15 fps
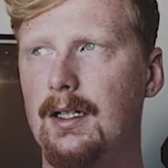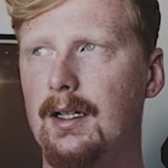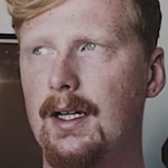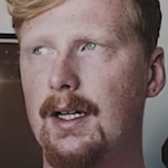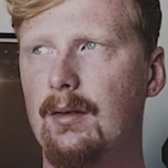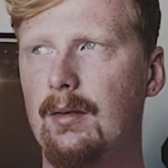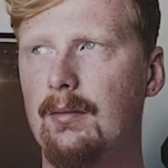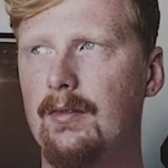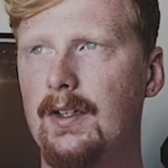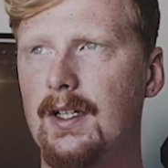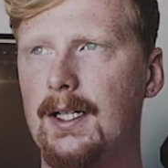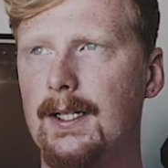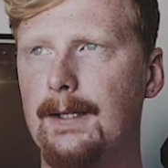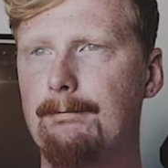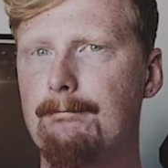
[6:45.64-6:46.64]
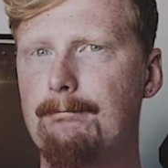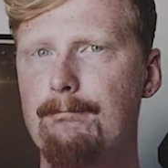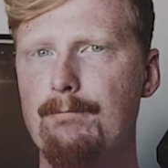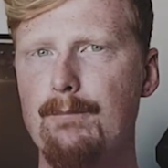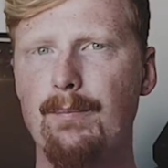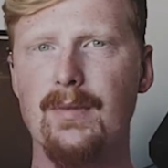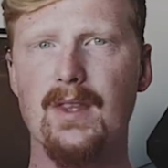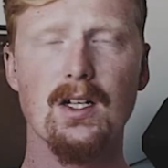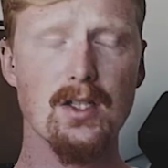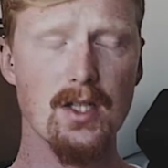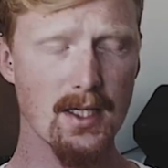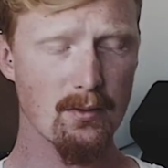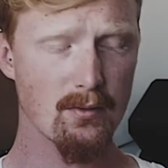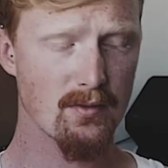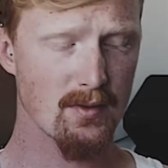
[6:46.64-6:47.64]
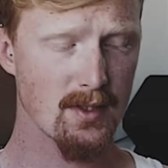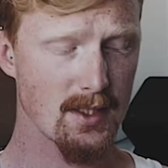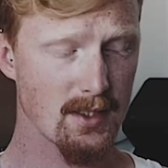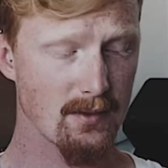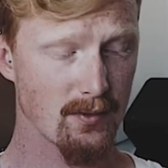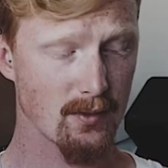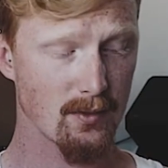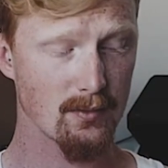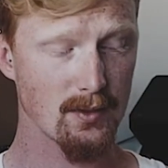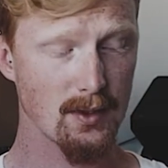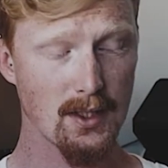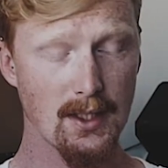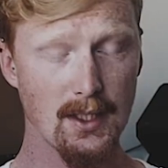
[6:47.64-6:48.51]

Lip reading: how I'm feeling. So that was really difficult.